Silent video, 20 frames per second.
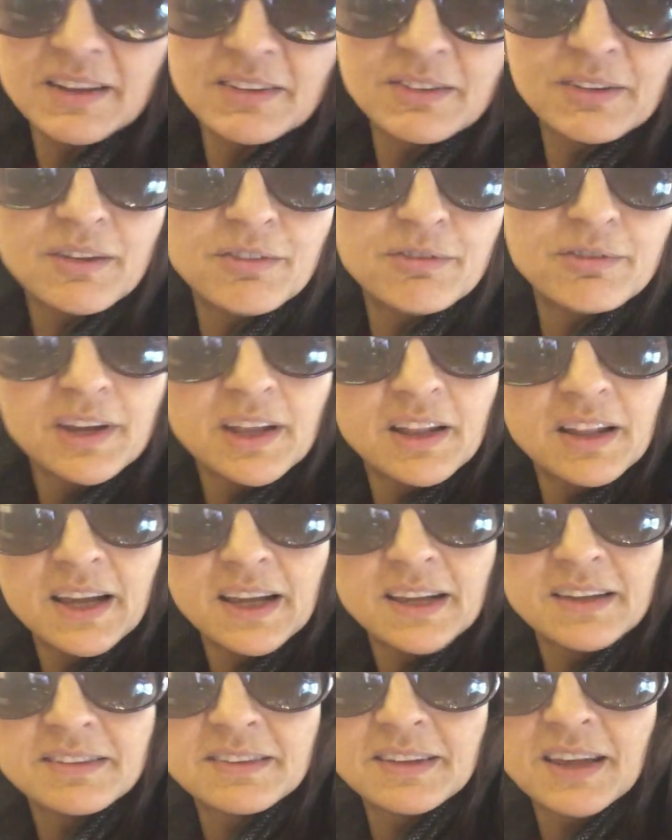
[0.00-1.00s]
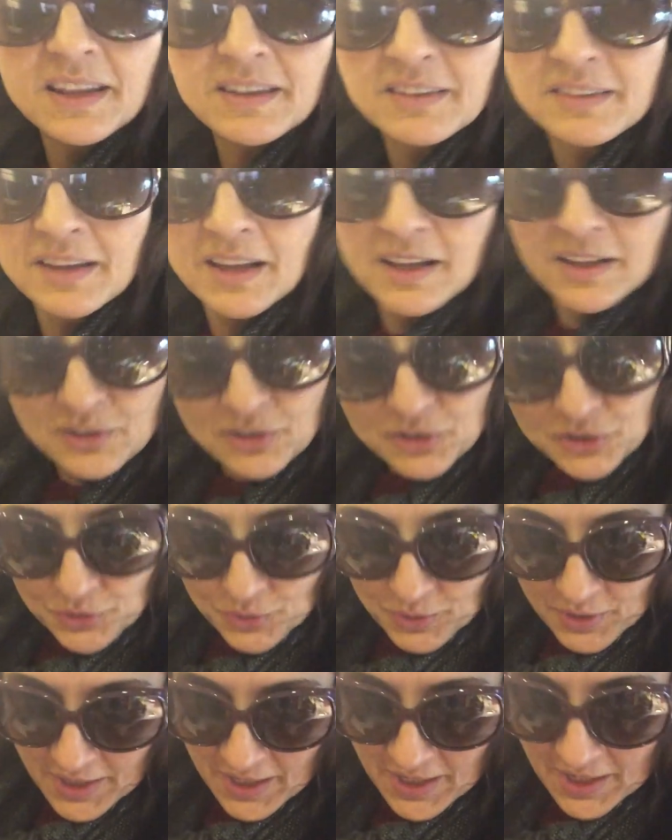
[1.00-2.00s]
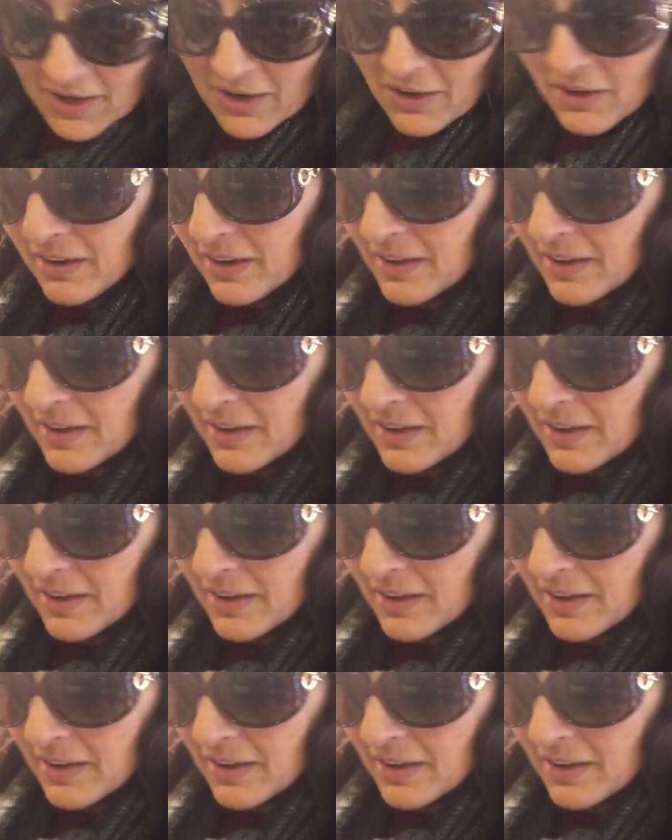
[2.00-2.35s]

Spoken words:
so I've realized that the short hair